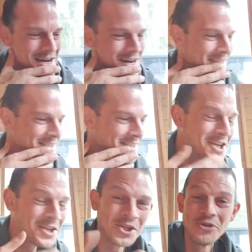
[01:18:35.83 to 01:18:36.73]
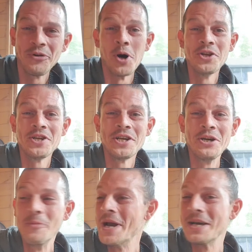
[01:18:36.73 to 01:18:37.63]
I see you two for one deal,
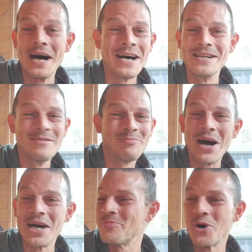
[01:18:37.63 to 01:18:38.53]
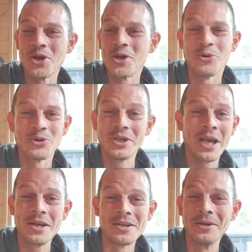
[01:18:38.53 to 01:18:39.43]
mate. Like buy the pocket pussy, get
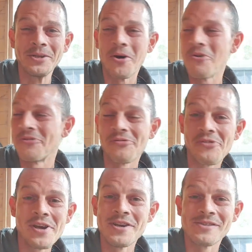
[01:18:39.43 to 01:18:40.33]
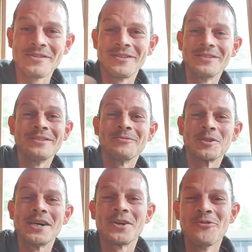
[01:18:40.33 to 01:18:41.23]
the dildo for free. It was
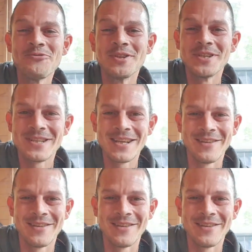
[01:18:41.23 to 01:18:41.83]
like you couldn't resist it,